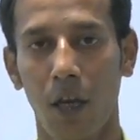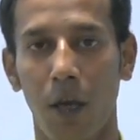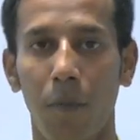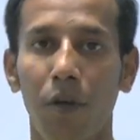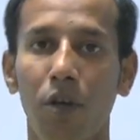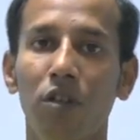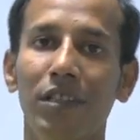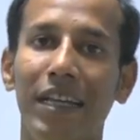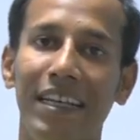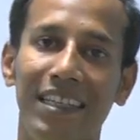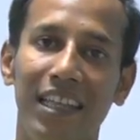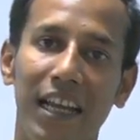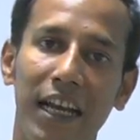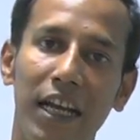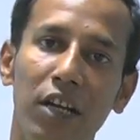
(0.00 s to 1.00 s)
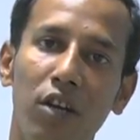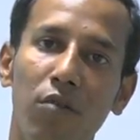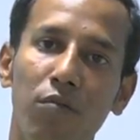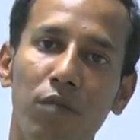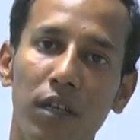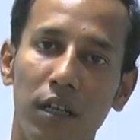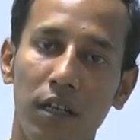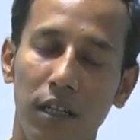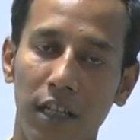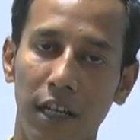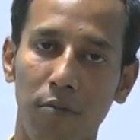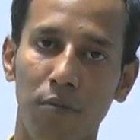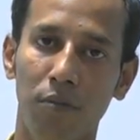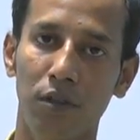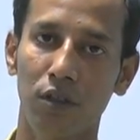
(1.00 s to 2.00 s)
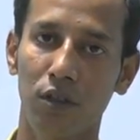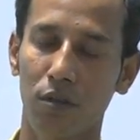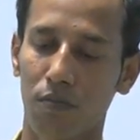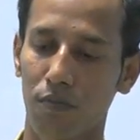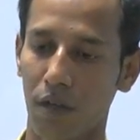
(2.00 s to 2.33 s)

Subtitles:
because at the end of the that means